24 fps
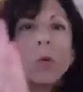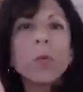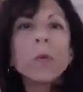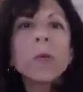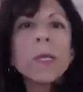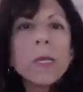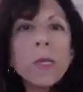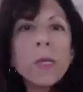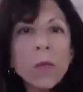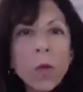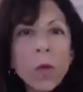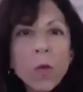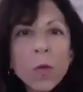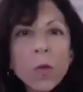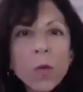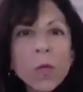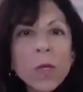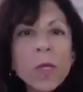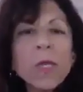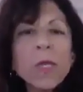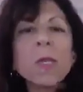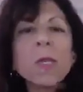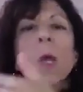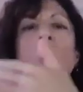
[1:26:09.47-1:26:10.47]

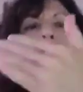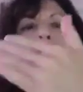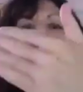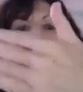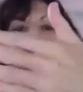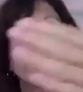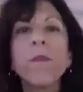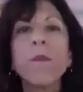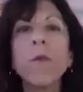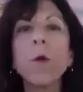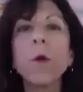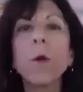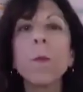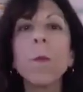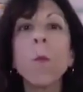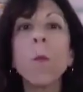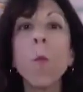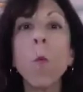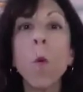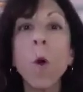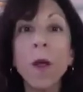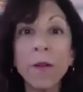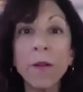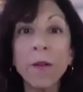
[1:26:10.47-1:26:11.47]
results, we form
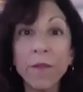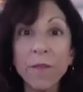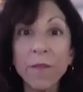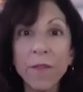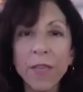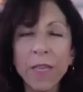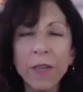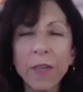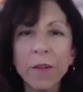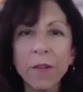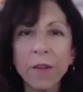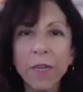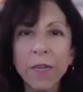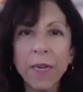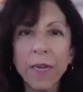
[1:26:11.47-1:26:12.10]
one field.